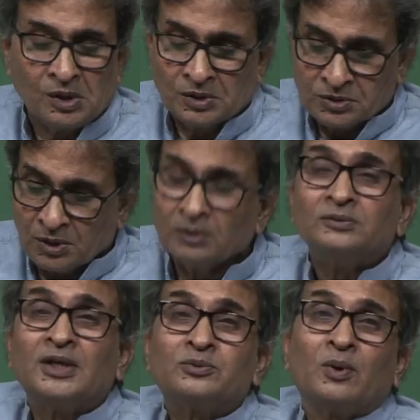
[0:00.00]
So,
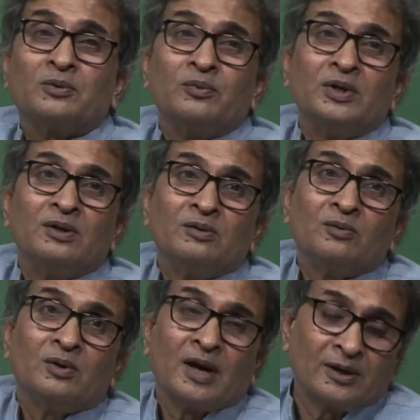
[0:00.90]
that is what we
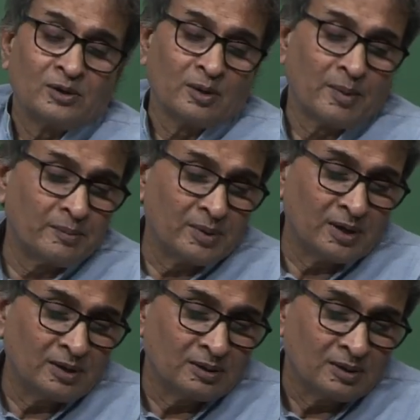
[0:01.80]
would like to remember